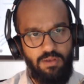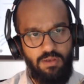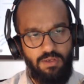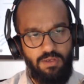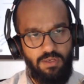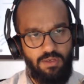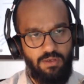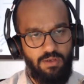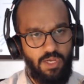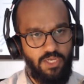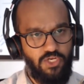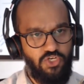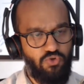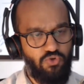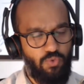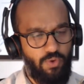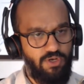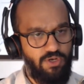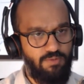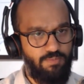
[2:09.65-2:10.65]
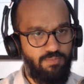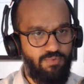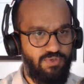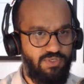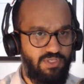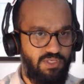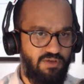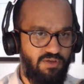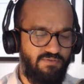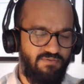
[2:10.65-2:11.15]
I joined a
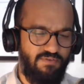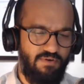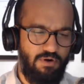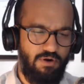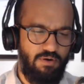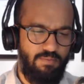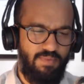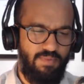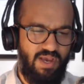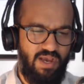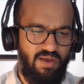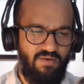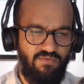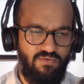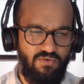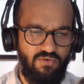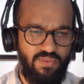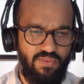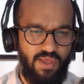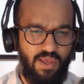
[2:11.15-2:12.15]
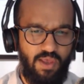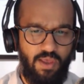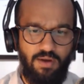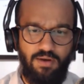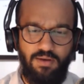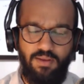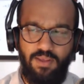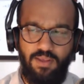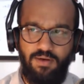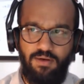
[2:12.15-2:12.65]
boutique firm after that
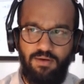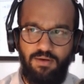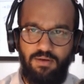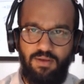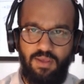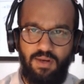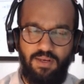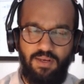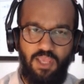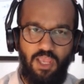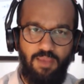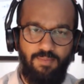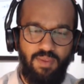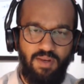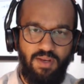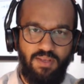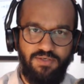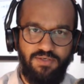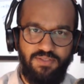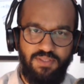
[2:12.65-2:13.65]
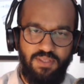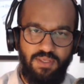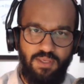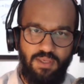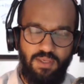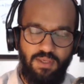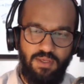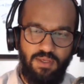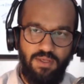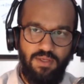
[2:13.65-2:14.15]
and kind of came in as the